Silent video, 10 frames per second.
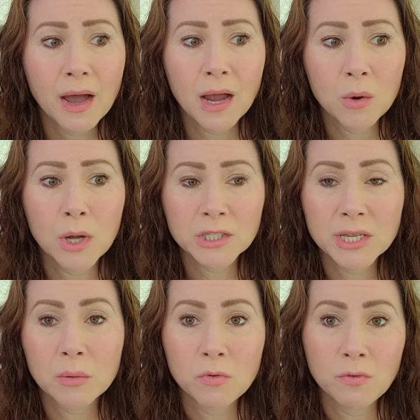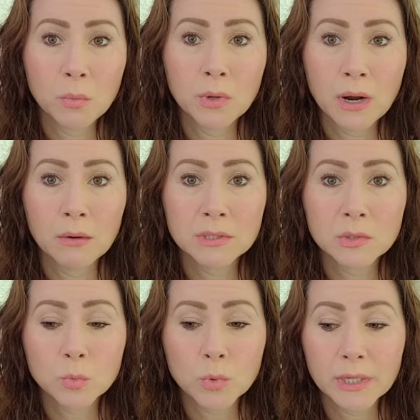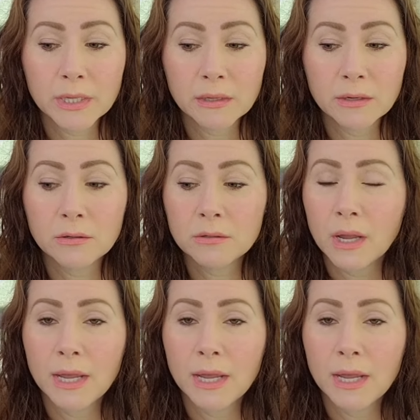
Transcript: I watched that movie when I was really little